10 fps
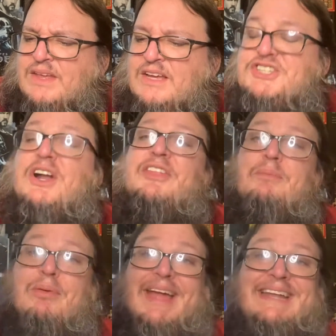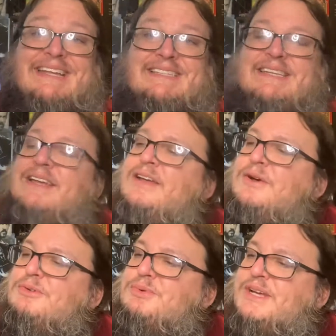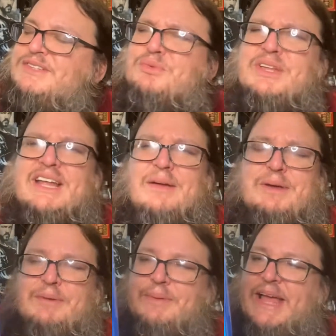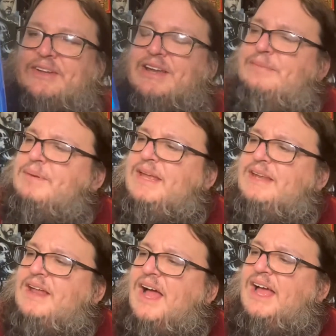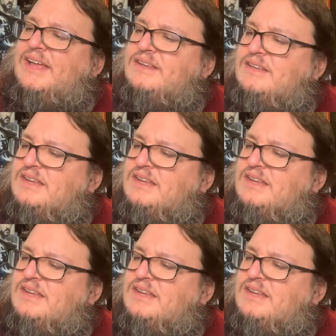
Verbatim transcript: Jonathan Brandis was really good, really good upcoming actor. He he died.